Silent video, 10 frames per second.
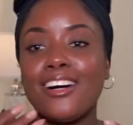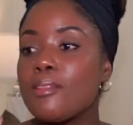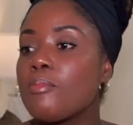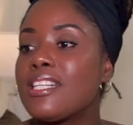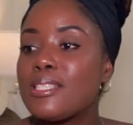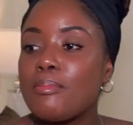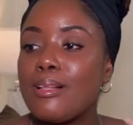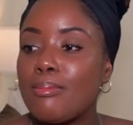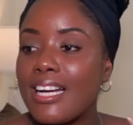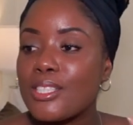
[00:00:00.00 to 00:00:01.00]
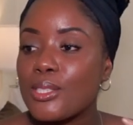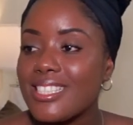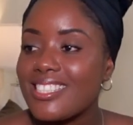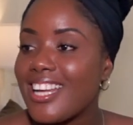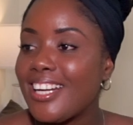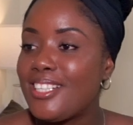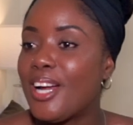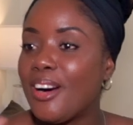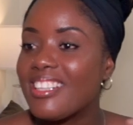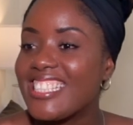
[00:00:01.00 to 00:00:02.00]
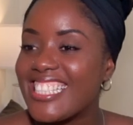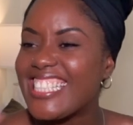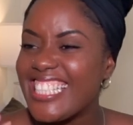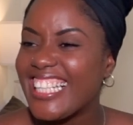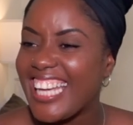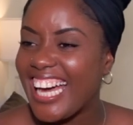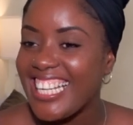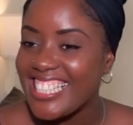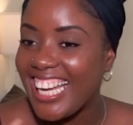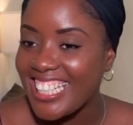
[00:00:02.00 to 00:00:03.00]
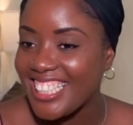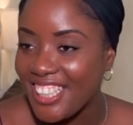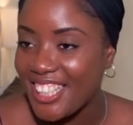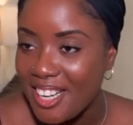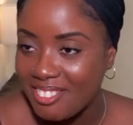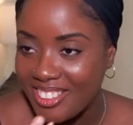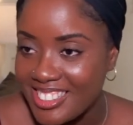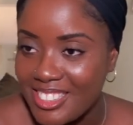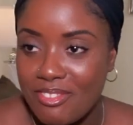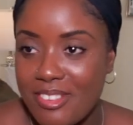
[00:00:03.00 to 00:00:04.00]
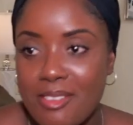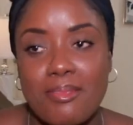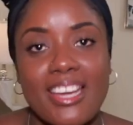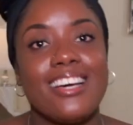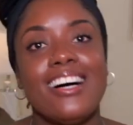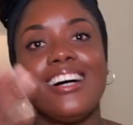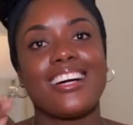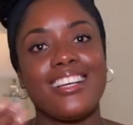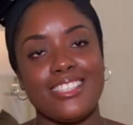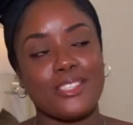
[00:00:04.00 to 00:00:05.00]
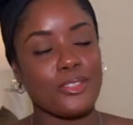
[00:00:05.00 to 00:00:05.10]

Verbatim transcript: got multiple batteries and now it still can't handle the amount of filming because it's